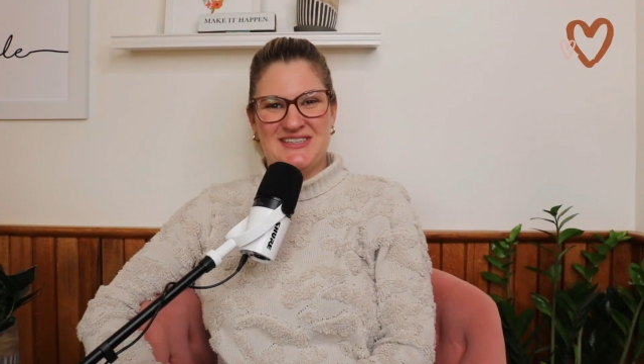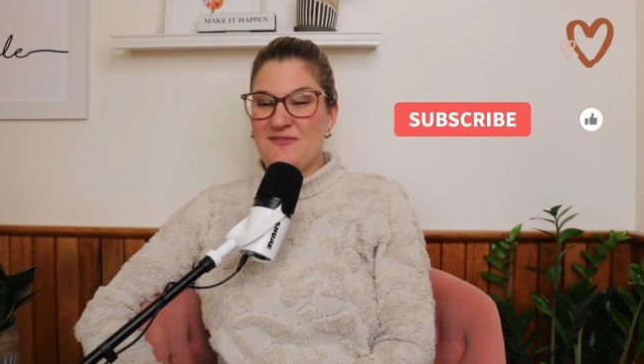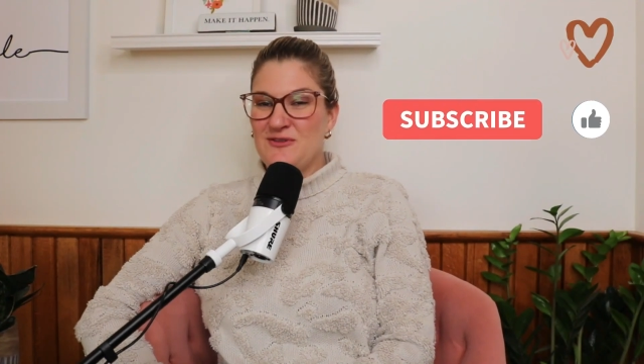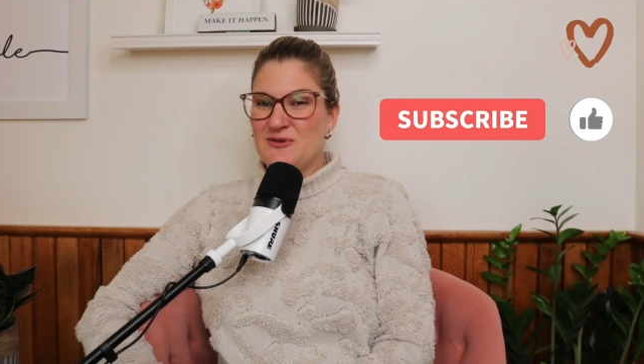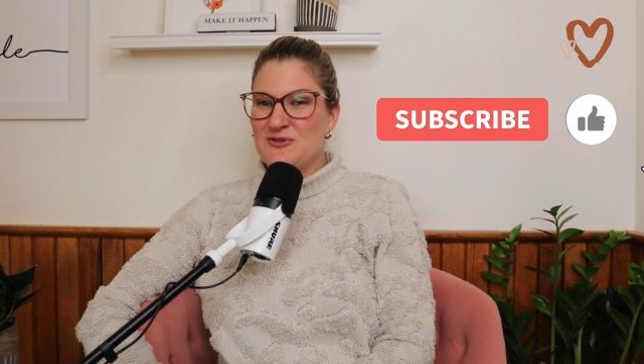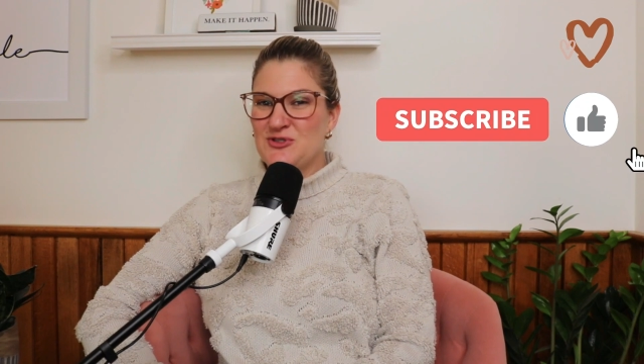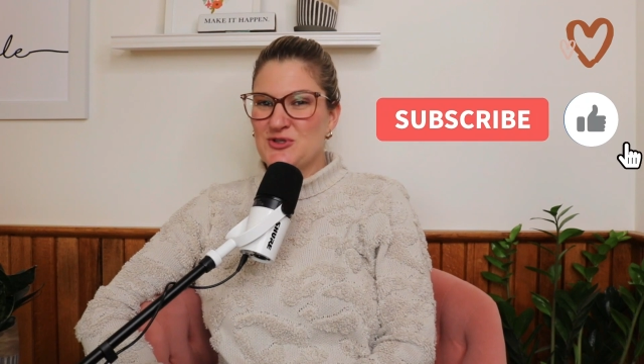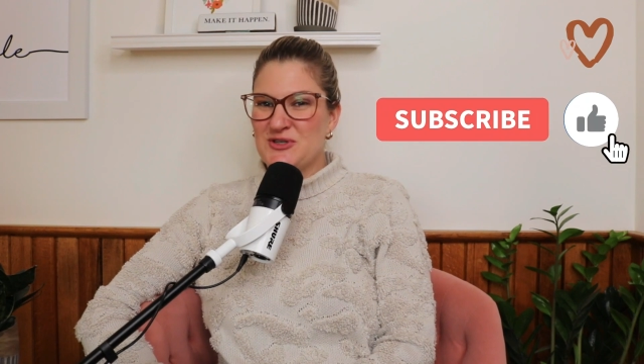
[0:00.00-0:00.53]
If
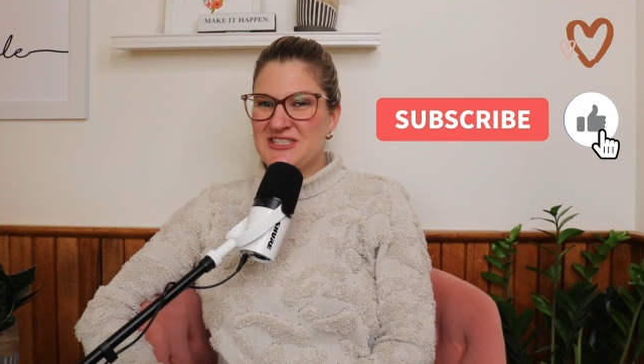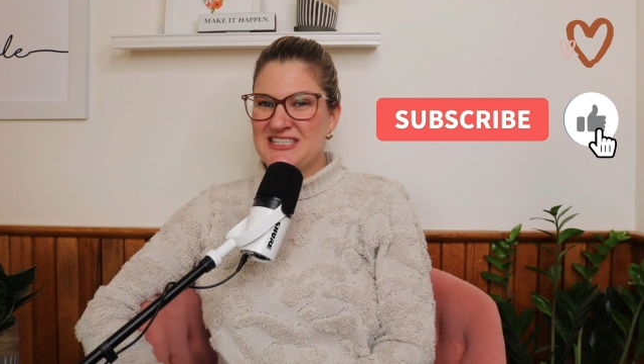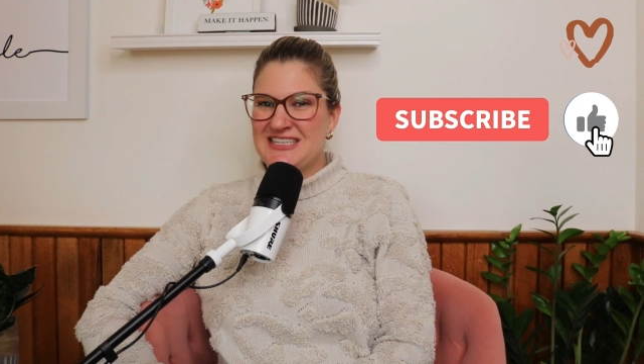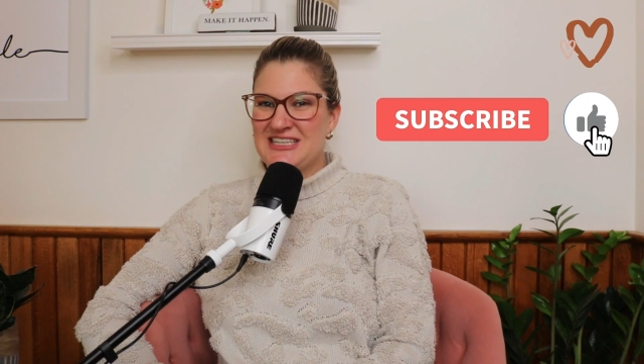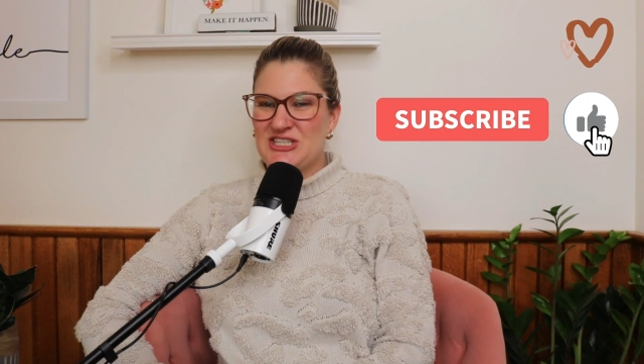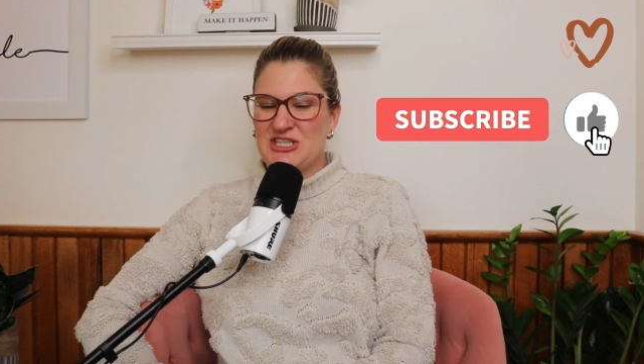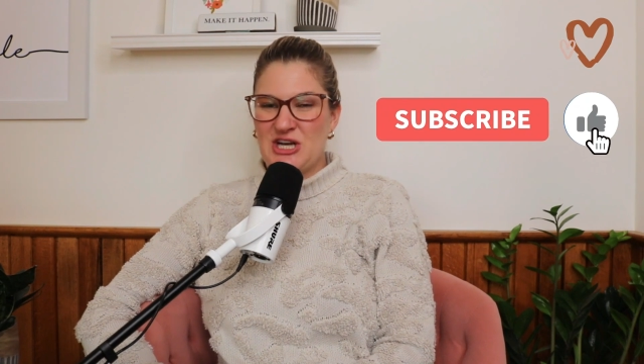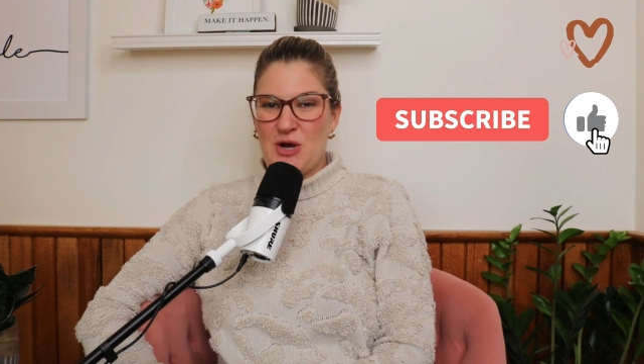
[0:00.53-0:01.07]
you enjoyed
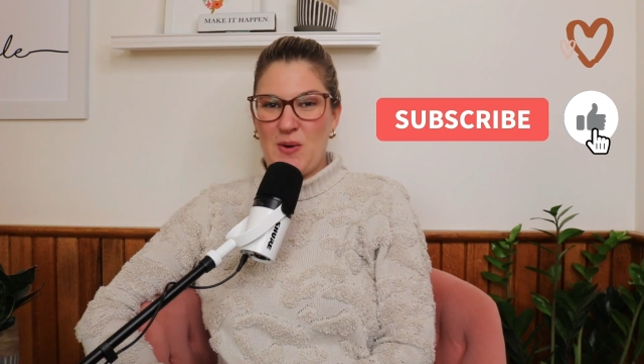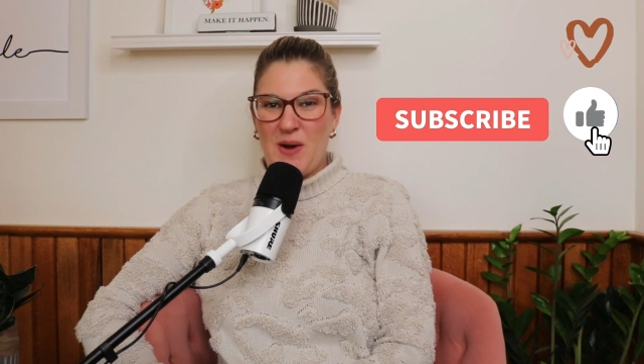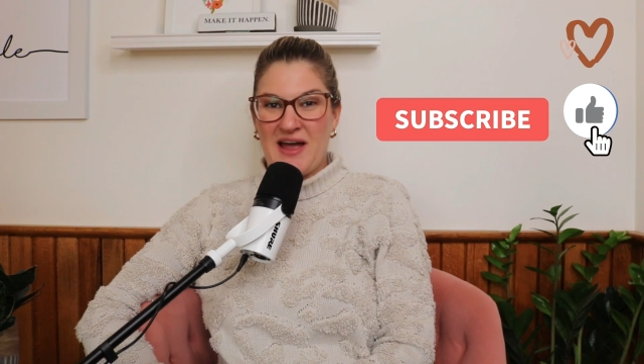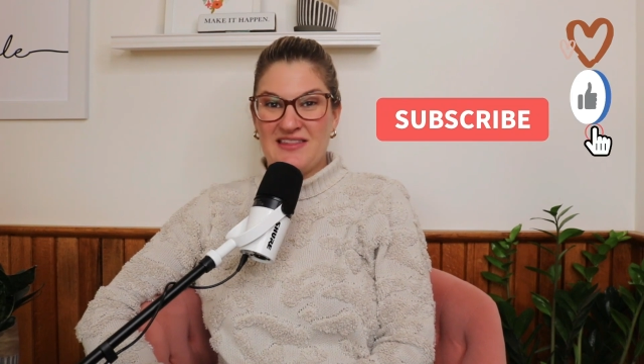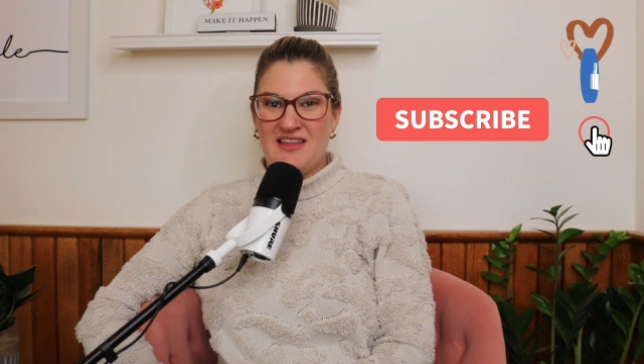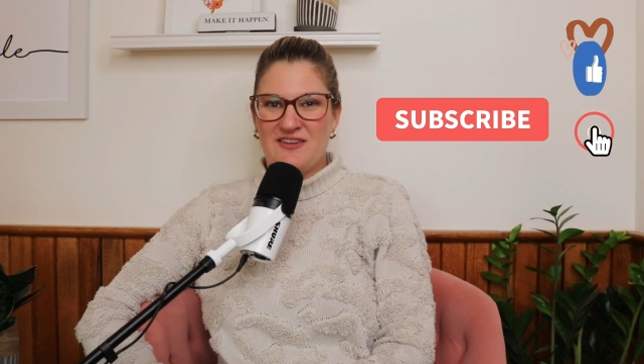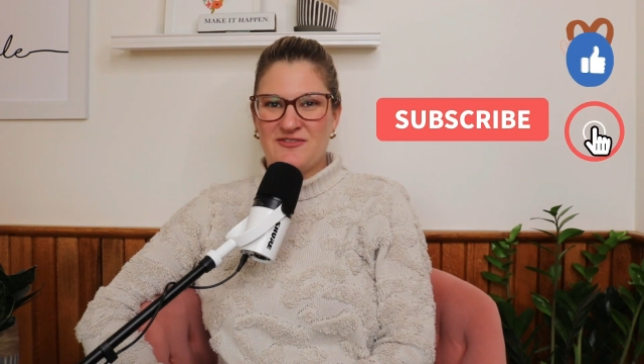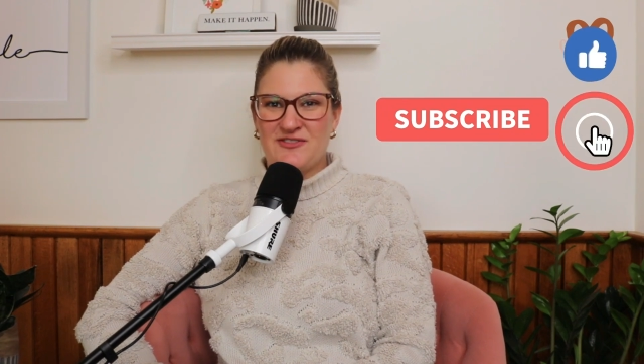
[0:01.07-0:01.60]
today's show,
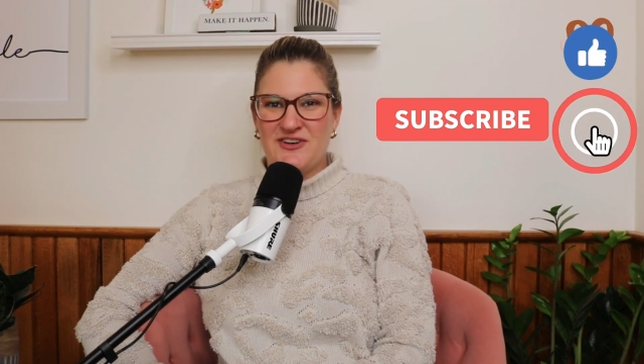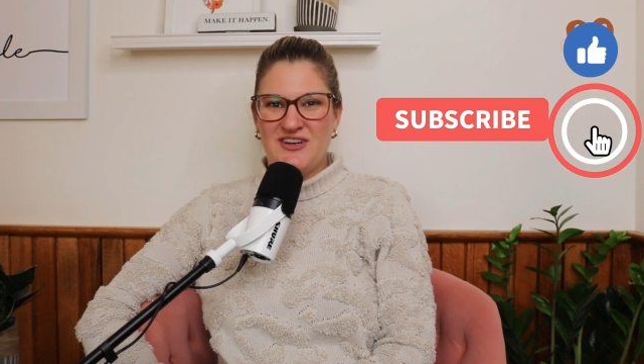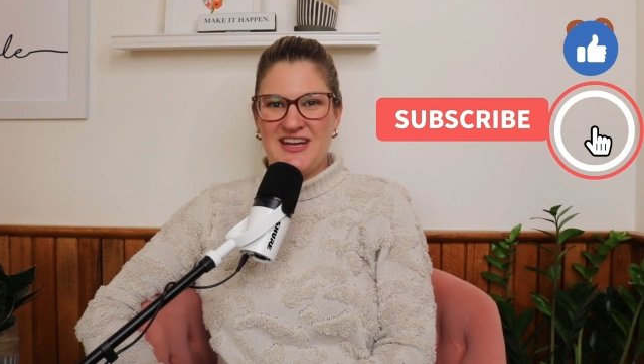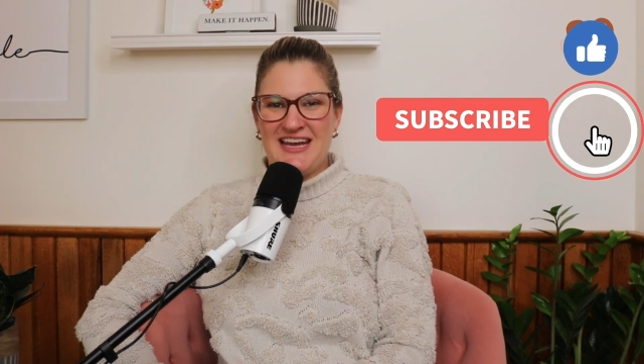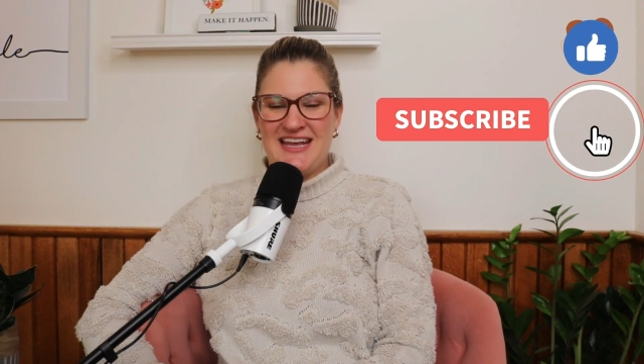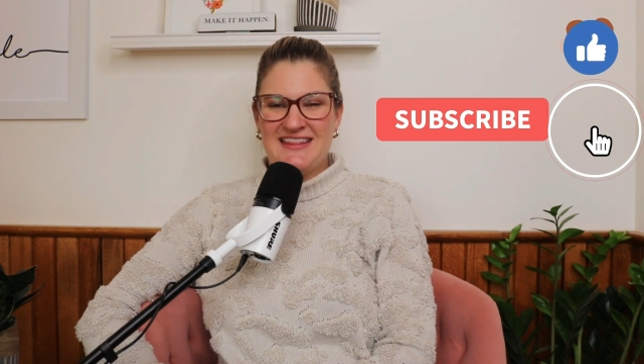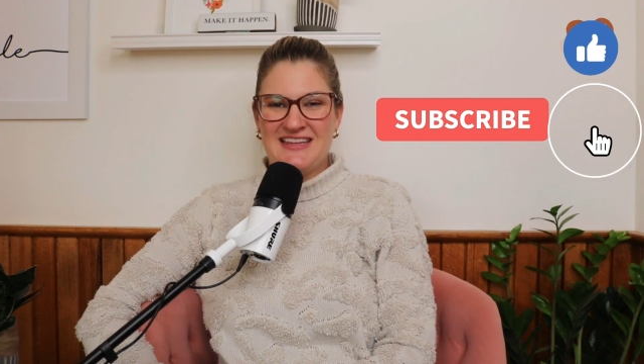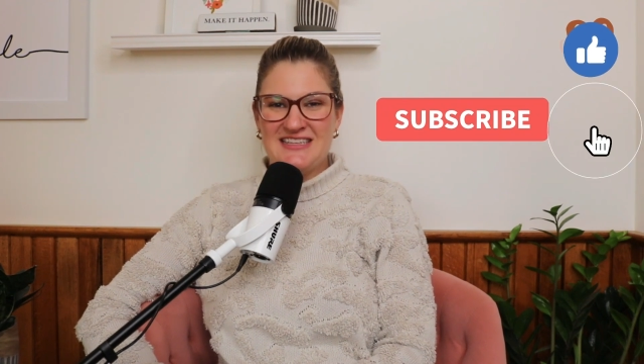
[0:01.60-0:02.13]
I'd love for you to hit